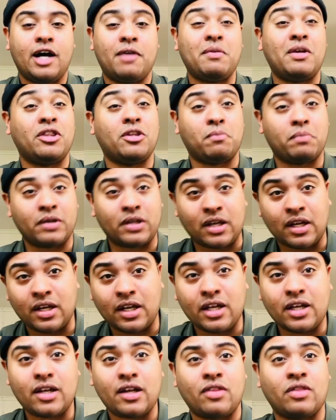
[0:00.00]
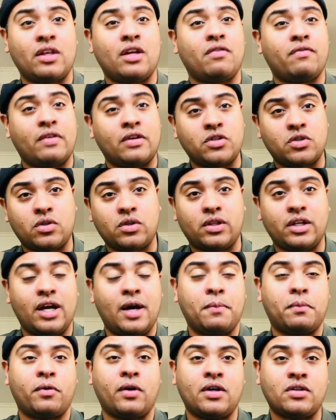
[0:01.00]
in the beginning and then eventually
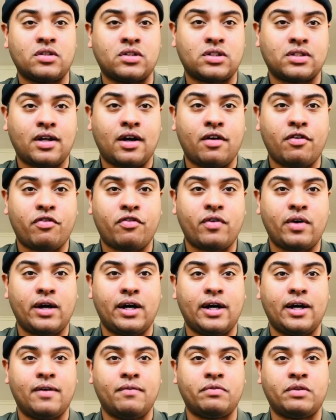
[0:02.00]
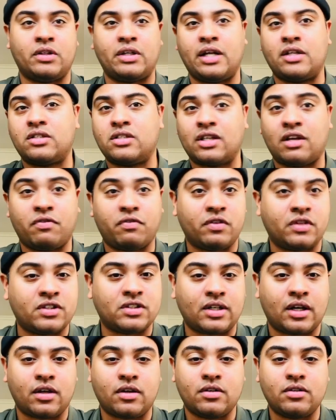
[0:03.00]
upgrade yourself, then that's definitely
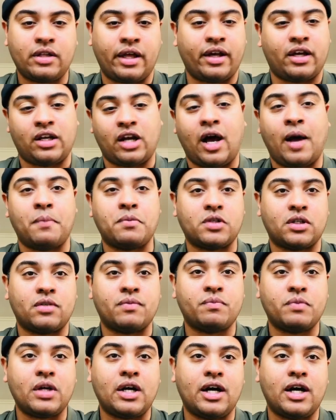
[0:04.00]
sound like an option.